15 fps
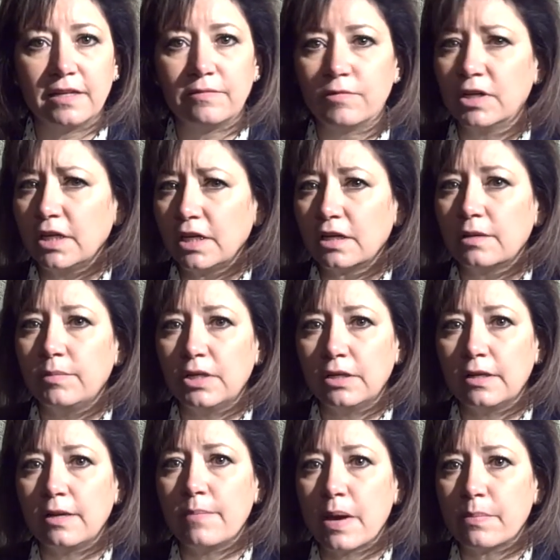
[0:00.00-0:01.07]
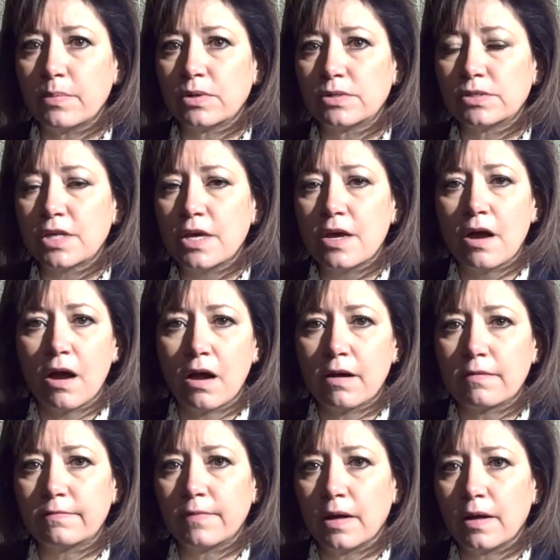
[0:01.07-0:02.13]
And really, community members
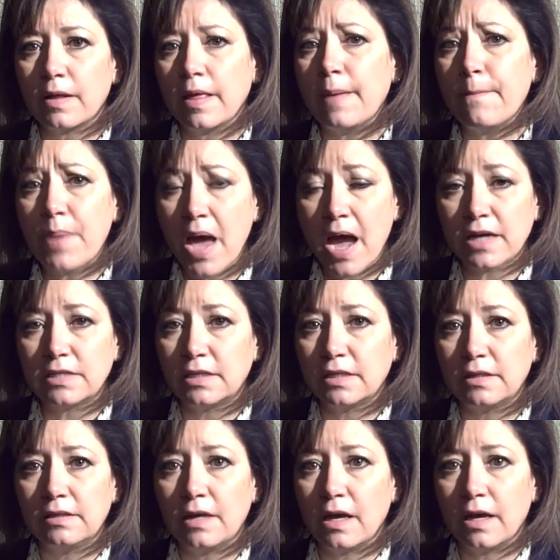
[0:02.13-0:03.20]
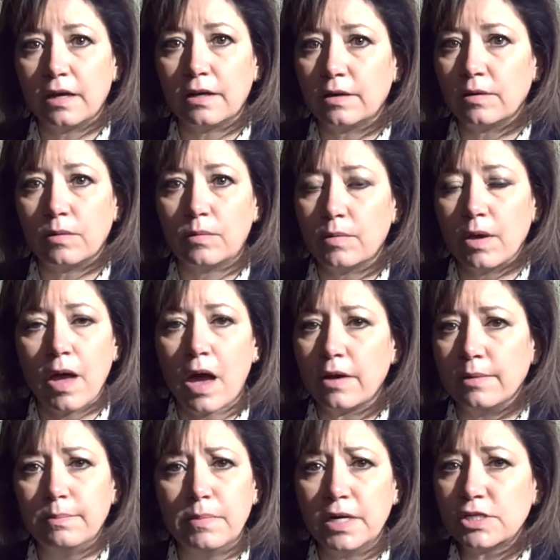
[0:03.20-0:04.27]
are impacted
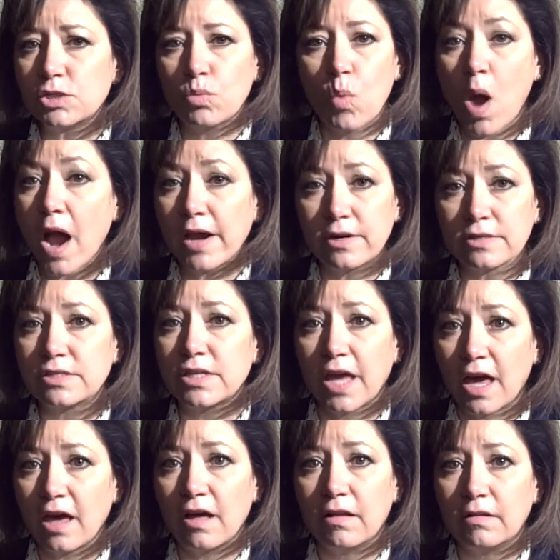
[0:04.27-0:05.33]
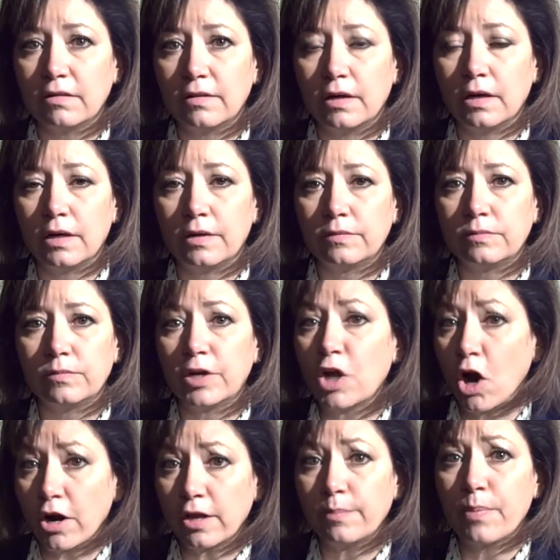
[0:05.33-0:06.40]
on a much wider scale
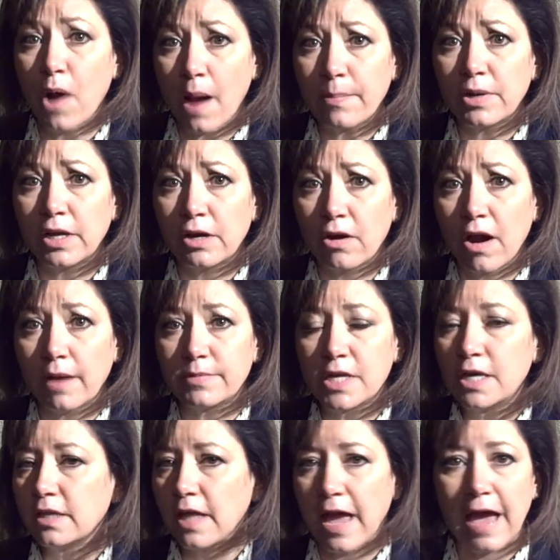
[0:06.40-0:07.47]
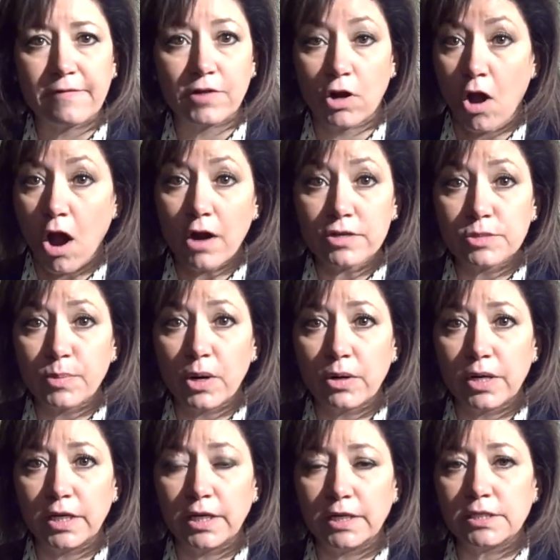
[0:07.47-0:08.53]
regarding property crimes. They have their cars
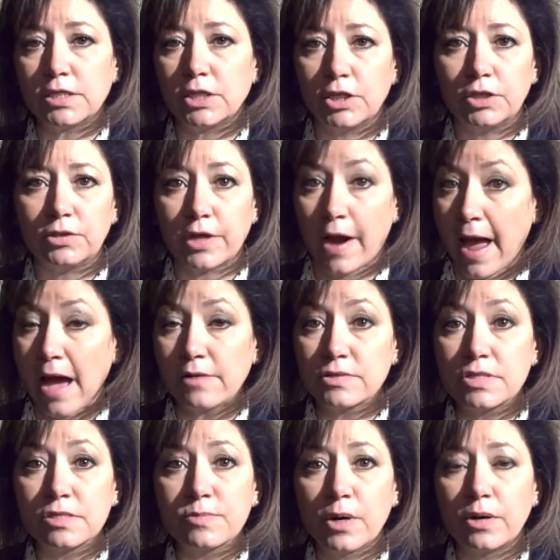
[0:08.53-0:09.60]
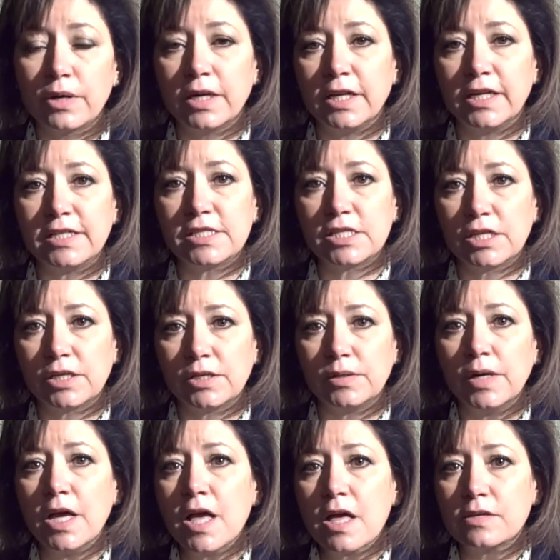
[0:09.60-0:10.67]
broken into, their houses broken into.
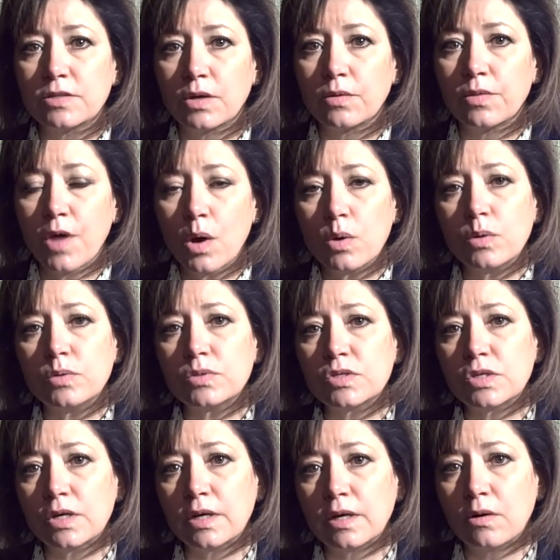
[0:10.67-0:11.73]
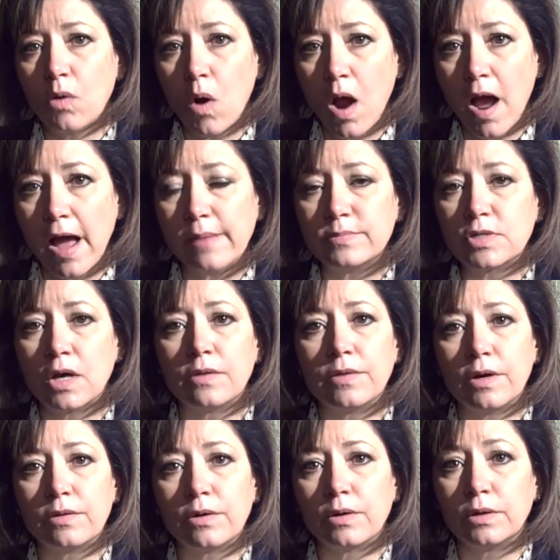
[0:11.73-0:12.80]
So those crimes,
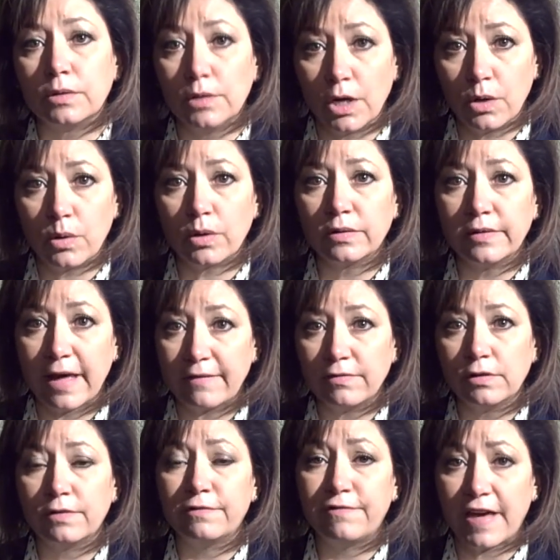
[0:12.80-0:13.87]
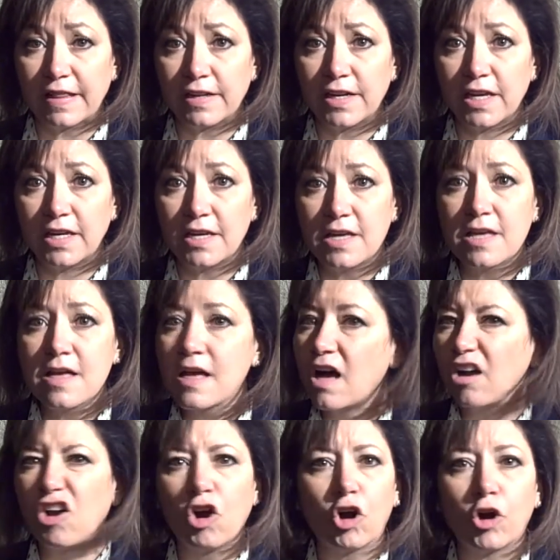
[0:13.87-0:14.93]
although they're a lower level of felony,
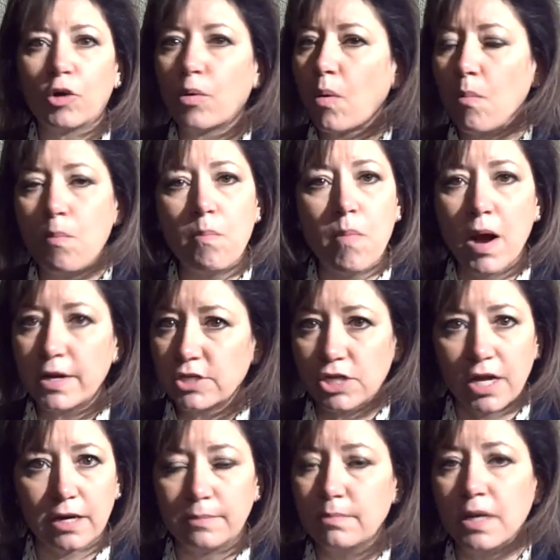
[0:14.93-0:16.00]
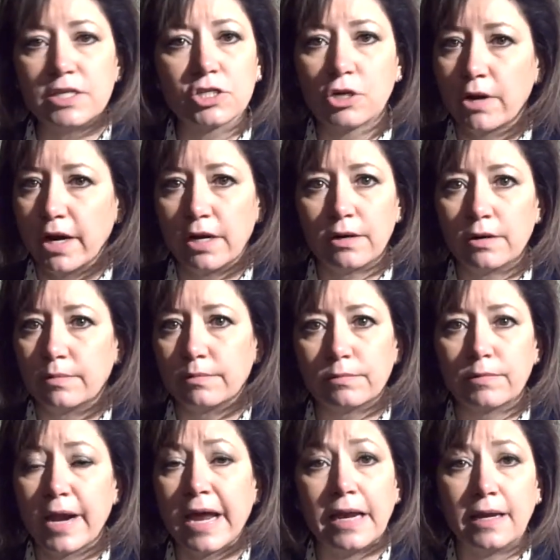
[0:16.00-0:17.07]
occur at a much greater
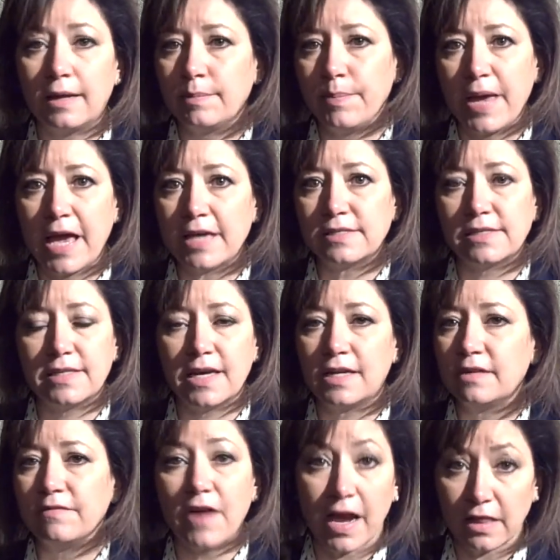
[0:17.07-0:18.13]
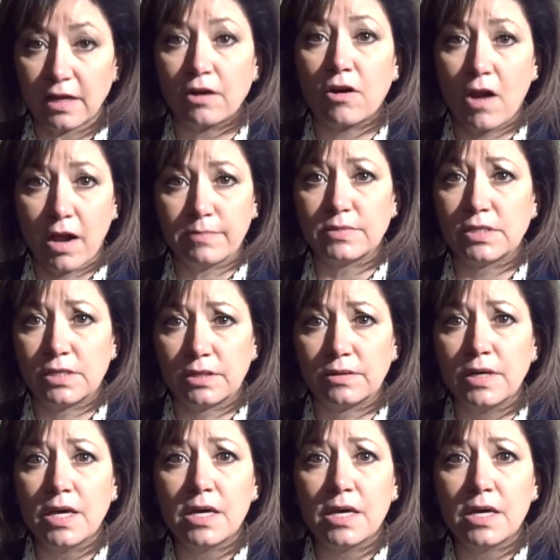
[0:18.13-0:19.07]
rate and pace than violent crimes do.